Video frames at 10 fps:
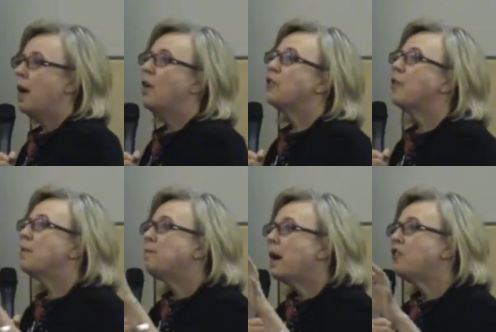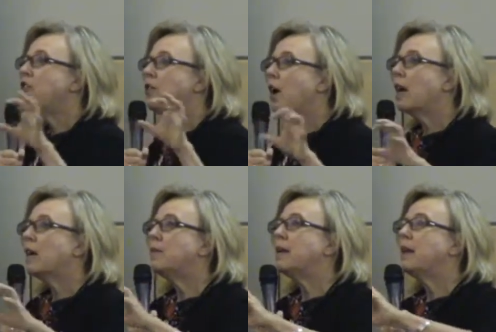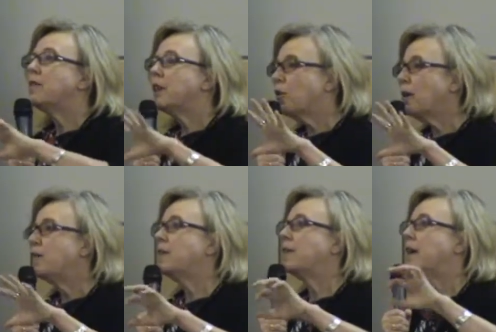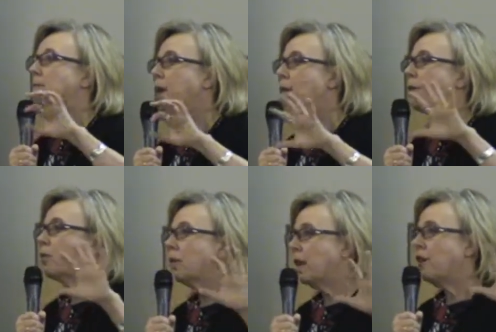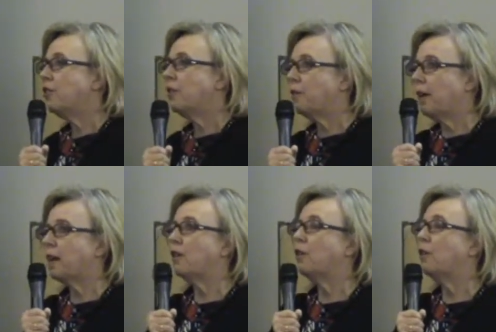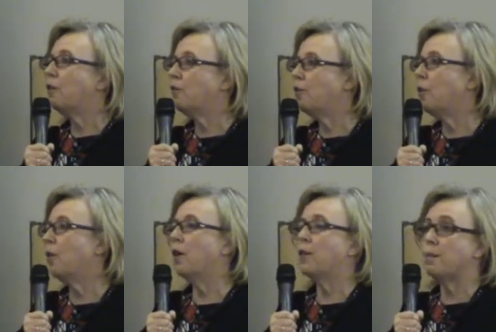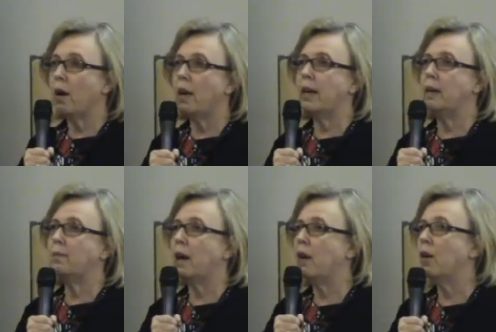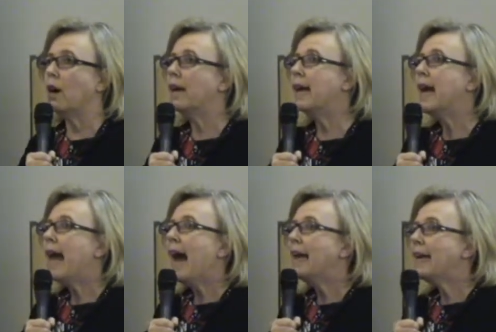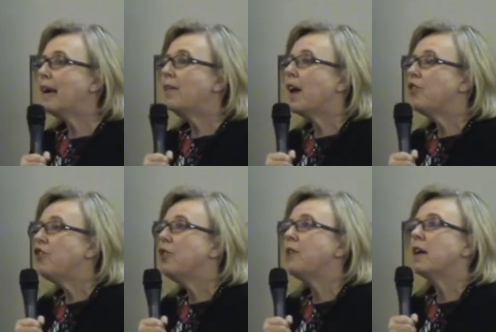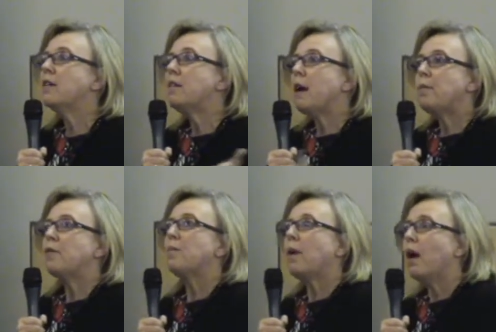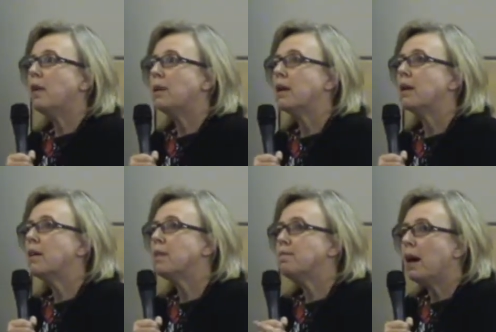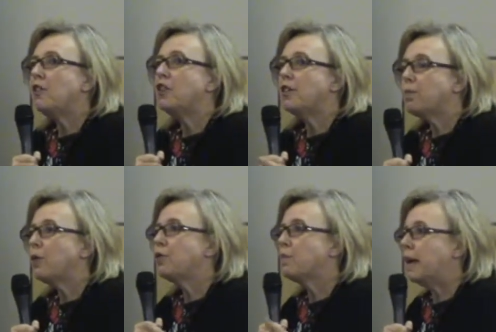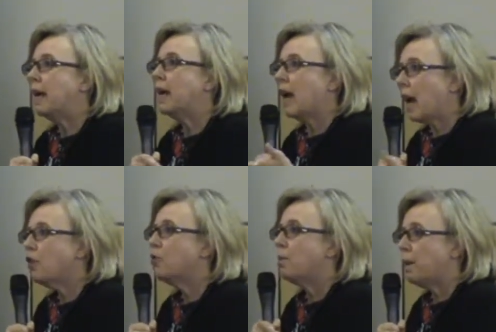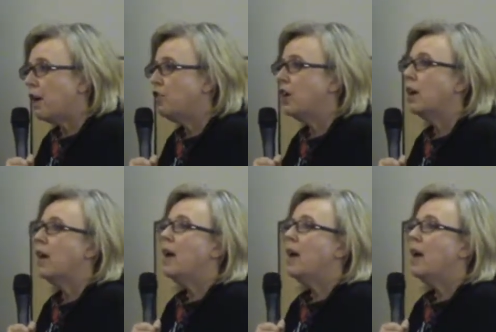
So the budget document is increasingly a public relations vehicle for the party in power. And, and again, that shows a contempt for Parliament, because a budget is supposed to be an actual budget,